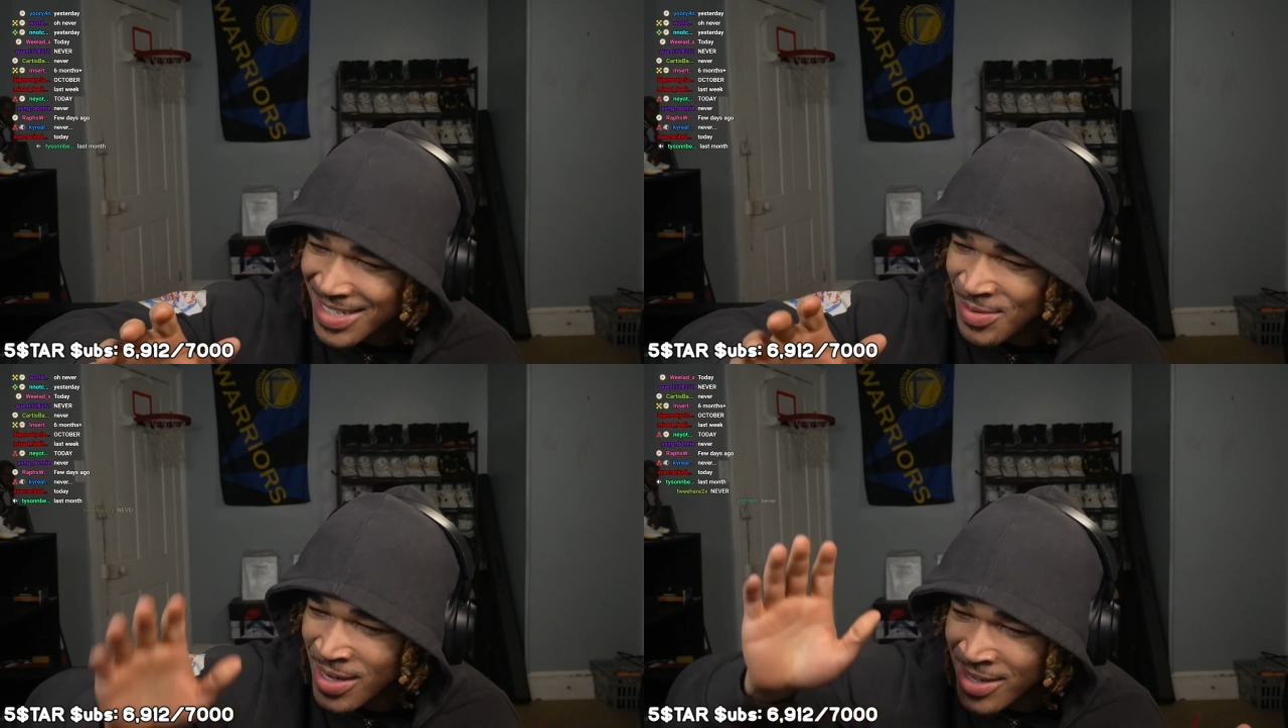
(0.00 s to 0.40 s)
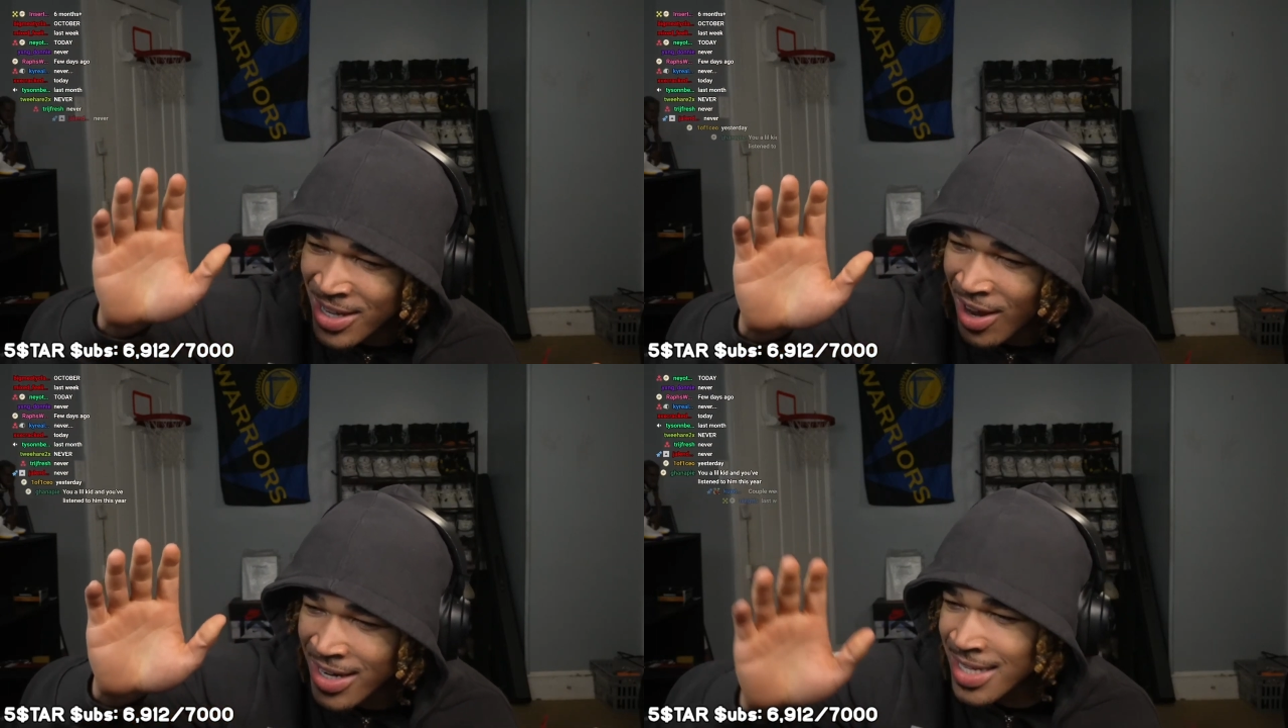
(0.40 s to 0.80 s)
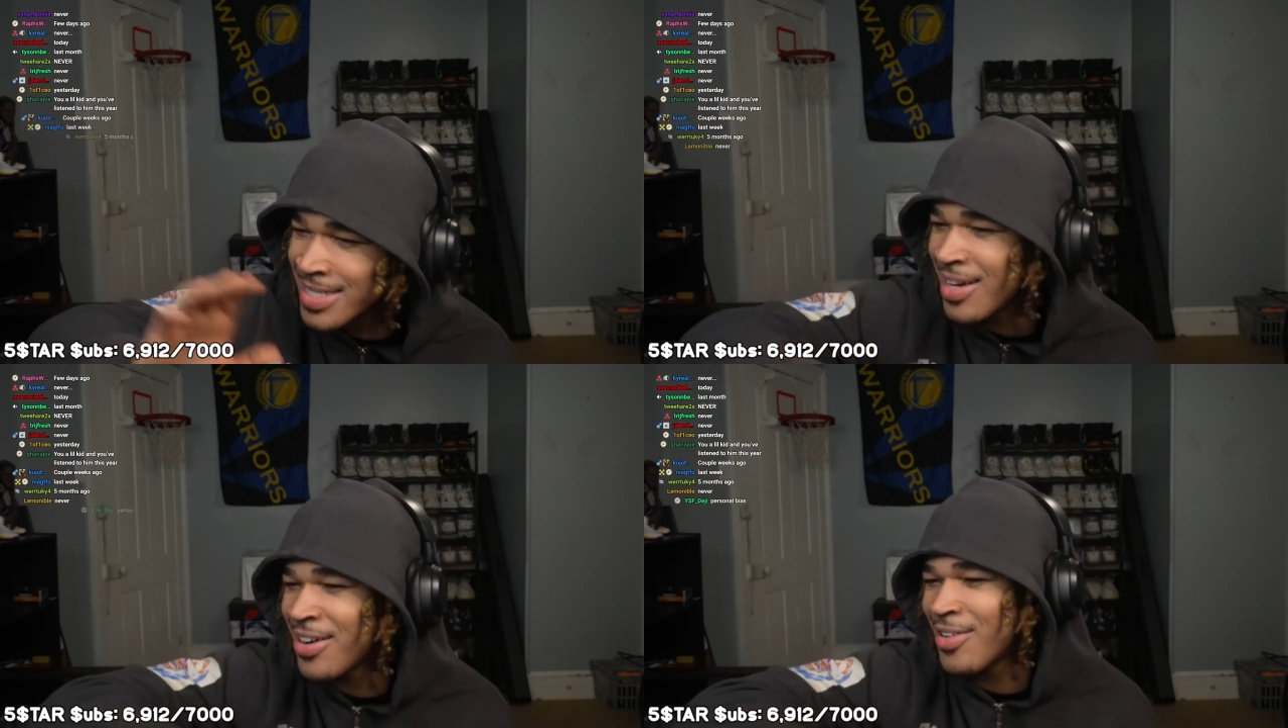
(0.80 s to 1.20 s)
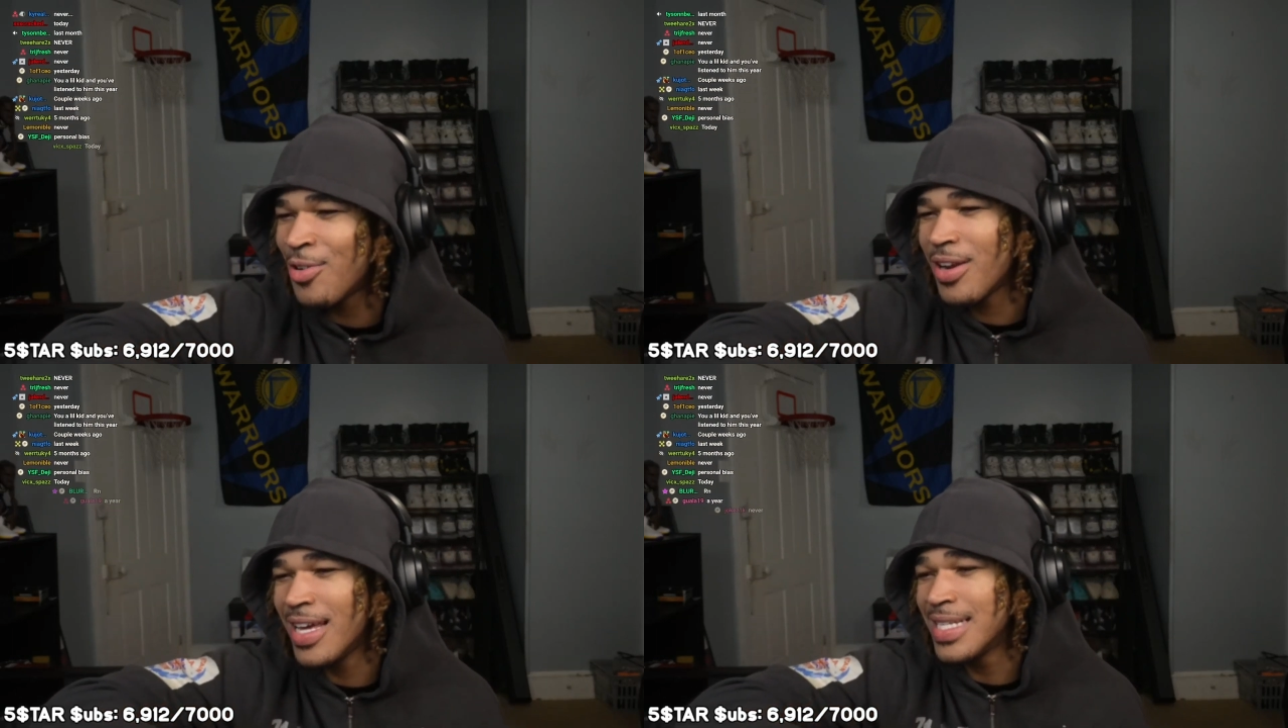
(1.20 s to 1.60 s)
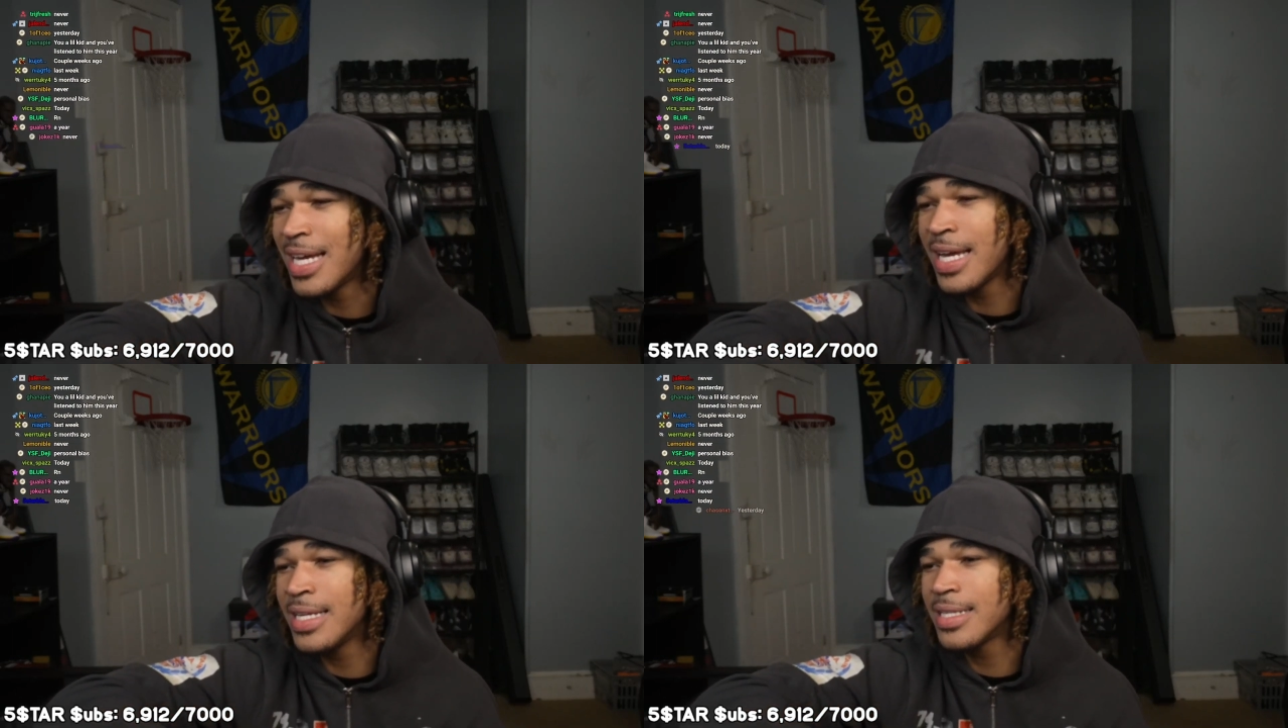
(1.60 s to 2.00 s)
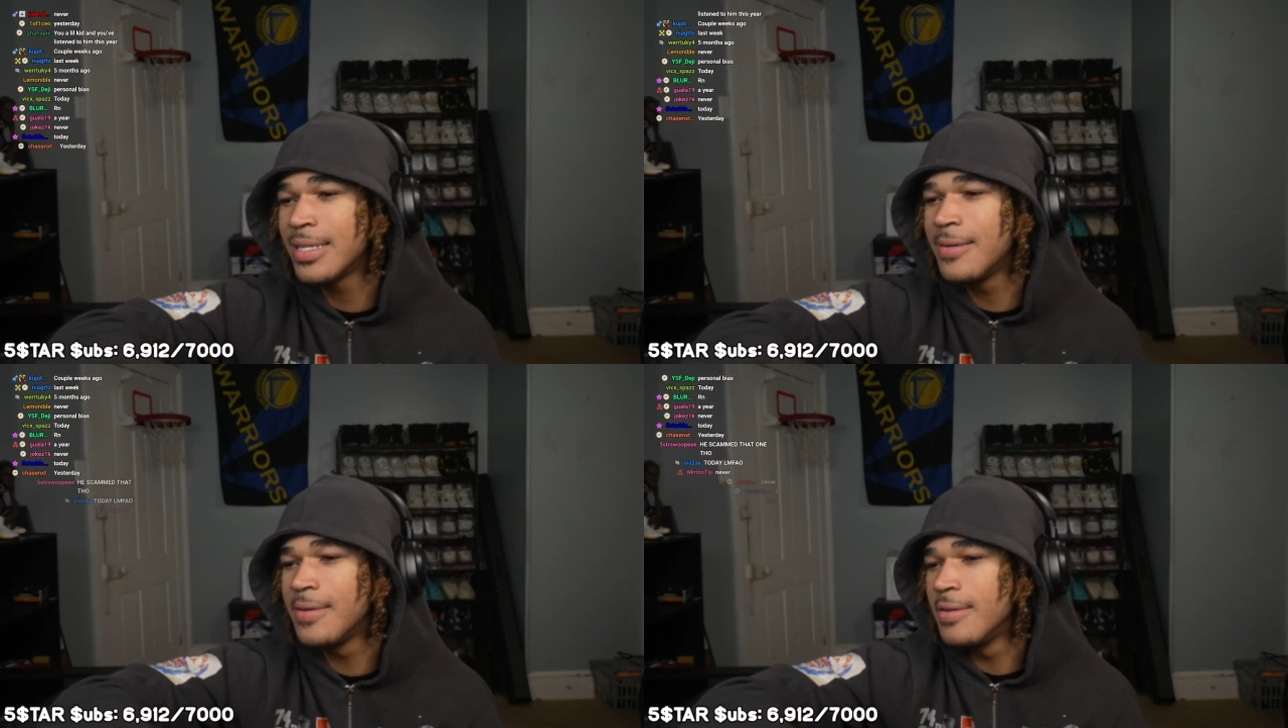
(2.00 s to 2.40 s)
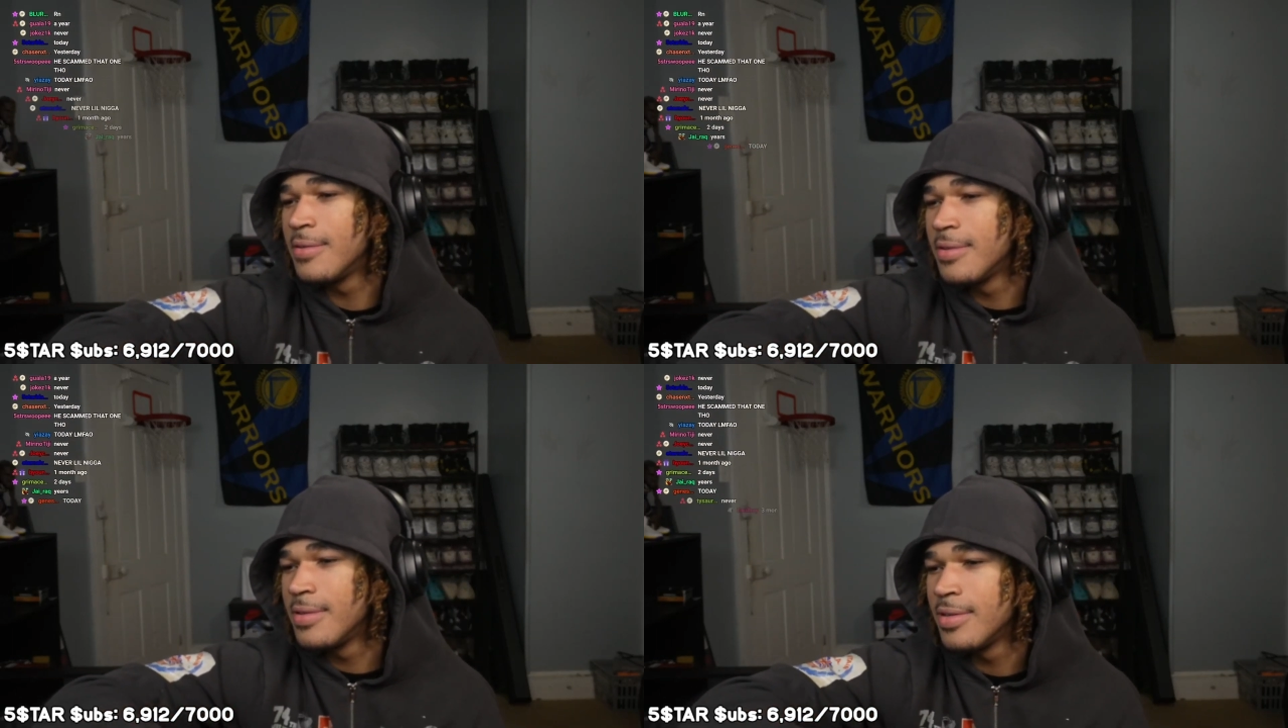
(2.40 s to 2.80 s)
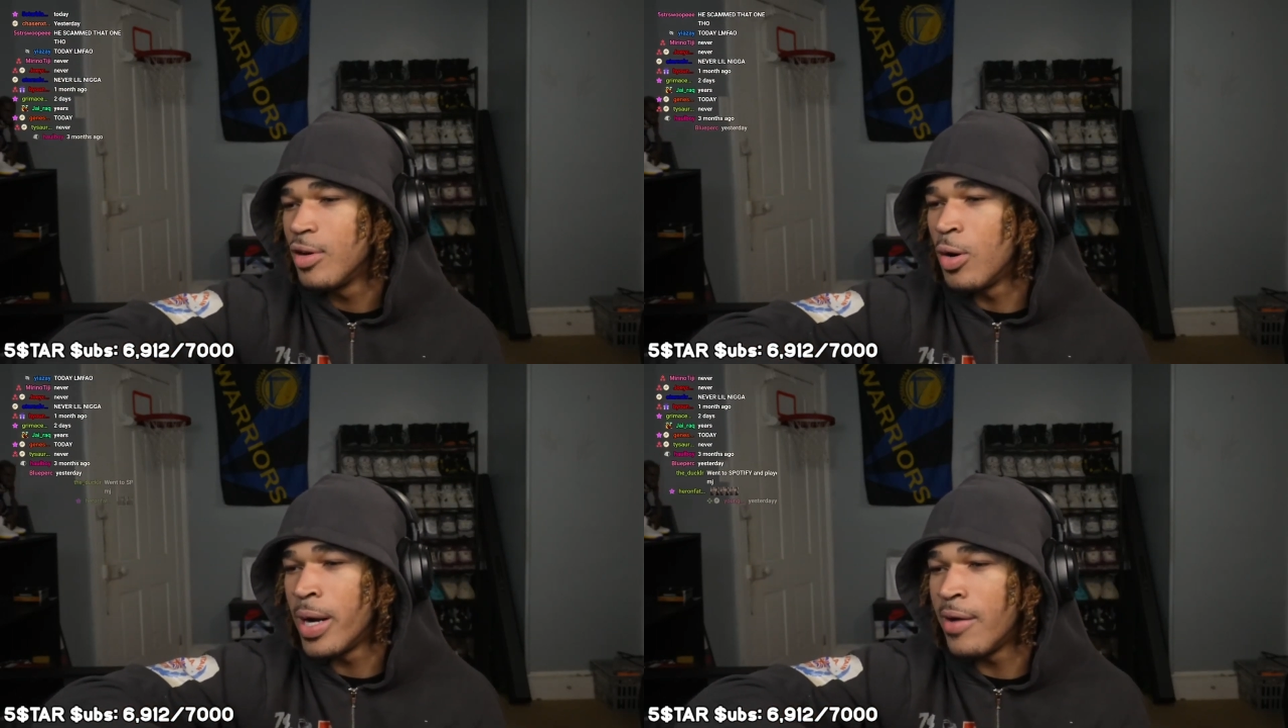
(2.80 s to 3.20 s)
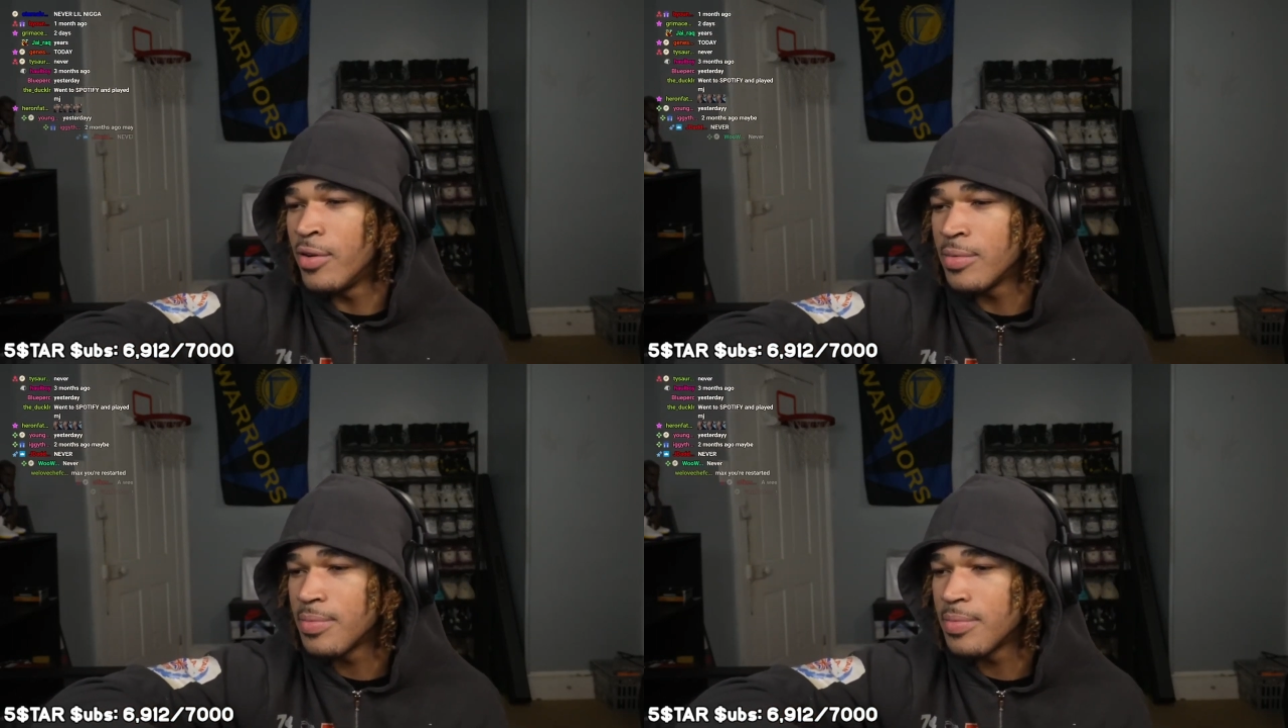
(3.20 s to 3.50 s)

Well, y'all niggas are old heads, I guess, or whatever.